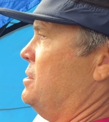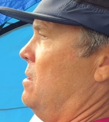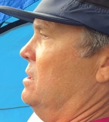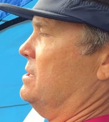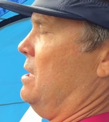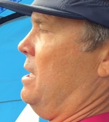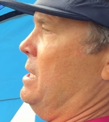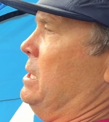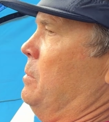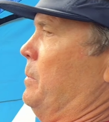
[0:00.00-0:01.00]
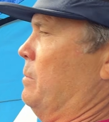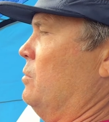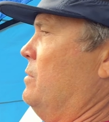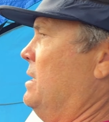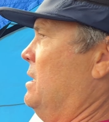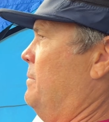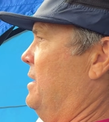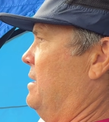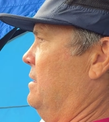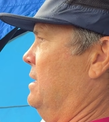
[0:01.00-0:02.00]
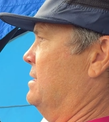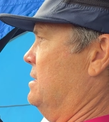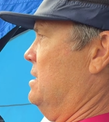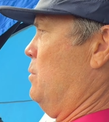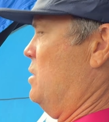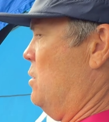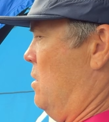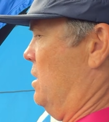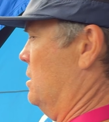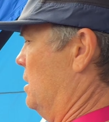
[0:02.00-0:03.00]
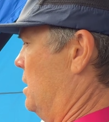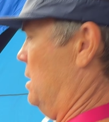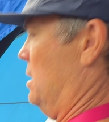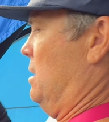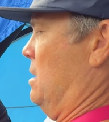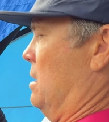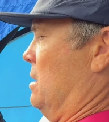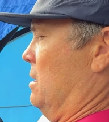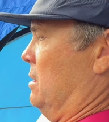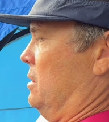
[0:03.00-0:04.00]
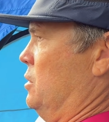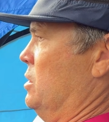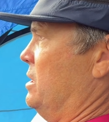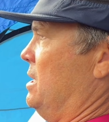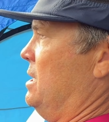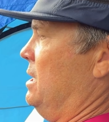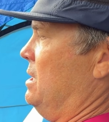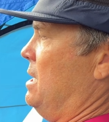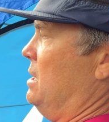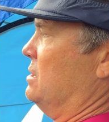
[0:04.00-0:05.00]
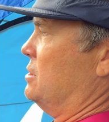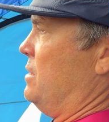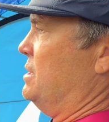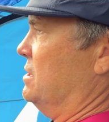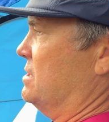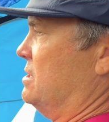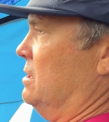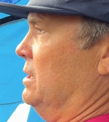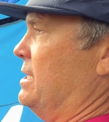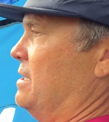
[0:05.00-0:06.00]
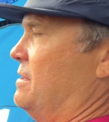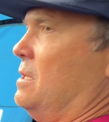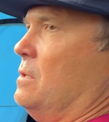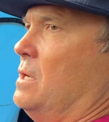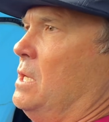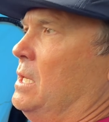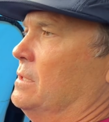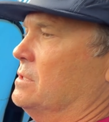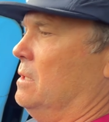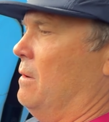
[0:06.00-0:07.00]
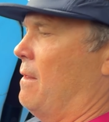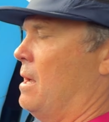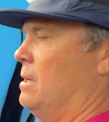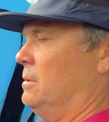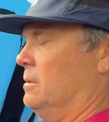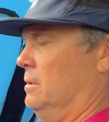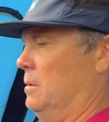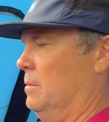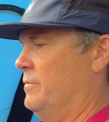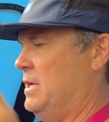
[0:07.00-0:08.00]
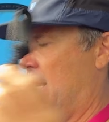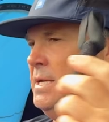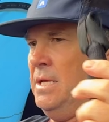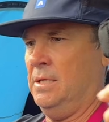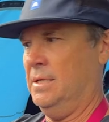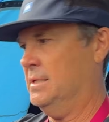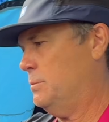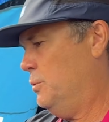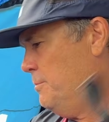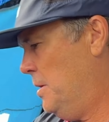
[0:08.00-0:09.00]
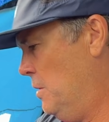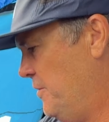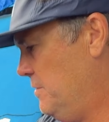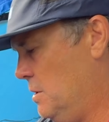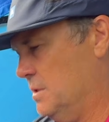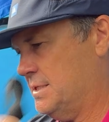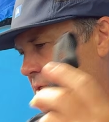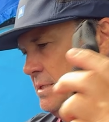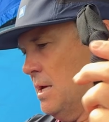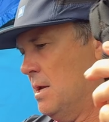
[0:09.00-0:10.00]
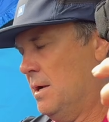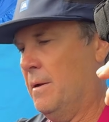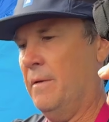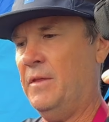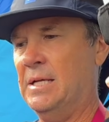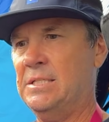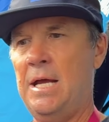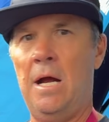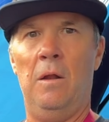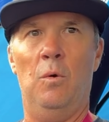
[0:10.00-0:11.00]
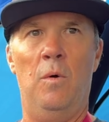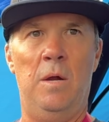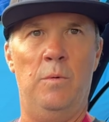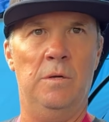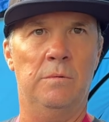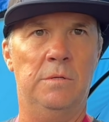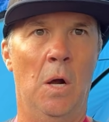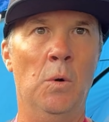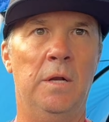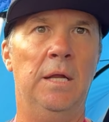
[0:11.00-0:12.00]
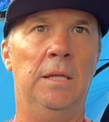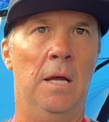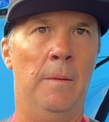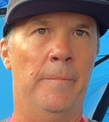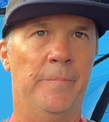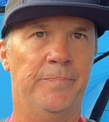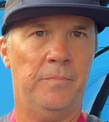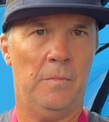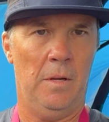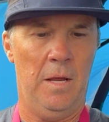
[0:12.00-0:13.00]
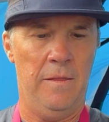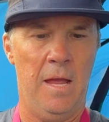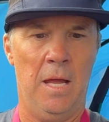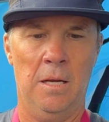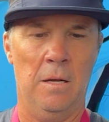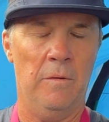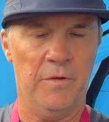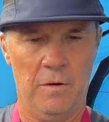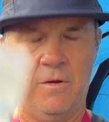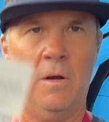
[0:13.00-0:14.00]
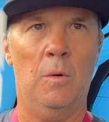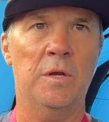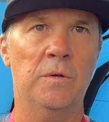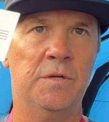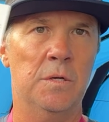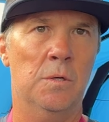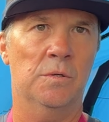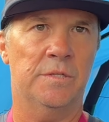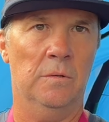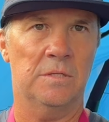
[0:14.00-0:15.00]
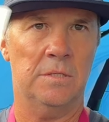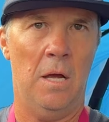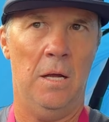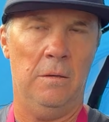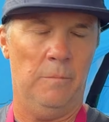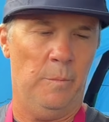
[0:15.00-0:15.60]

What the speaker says: harness line, you rig it up like this, and then when you want to hook in, you hook in, and then it stretches to the length that you need. So the idea is with both of those is they stay out of the way when you don't need them, and then they're there when you do. So it's not